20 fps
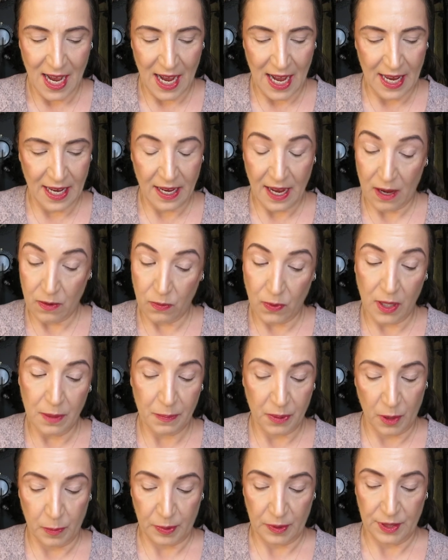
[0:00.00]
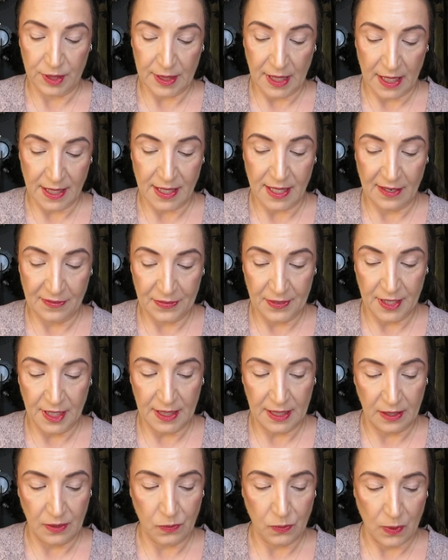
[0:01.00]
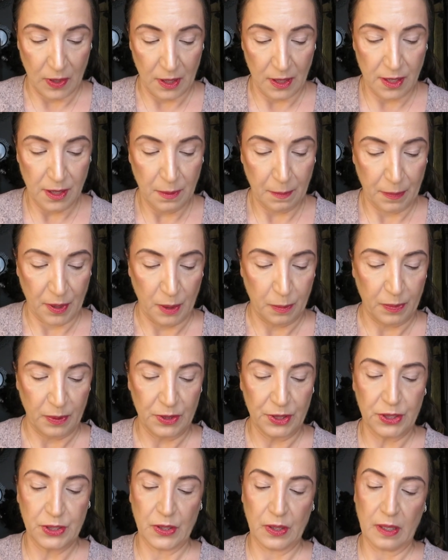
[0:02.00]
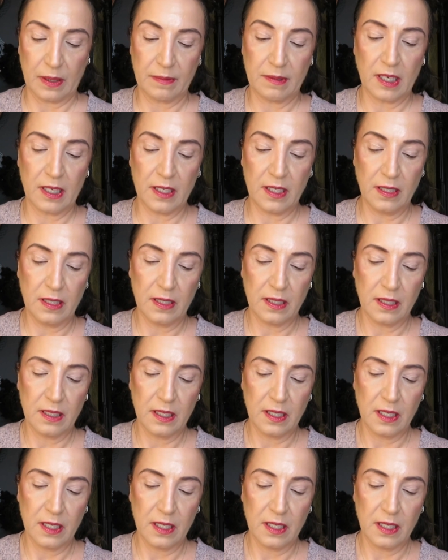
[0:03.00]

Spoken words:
I want purples. I definitely want purples. So I'm gonna,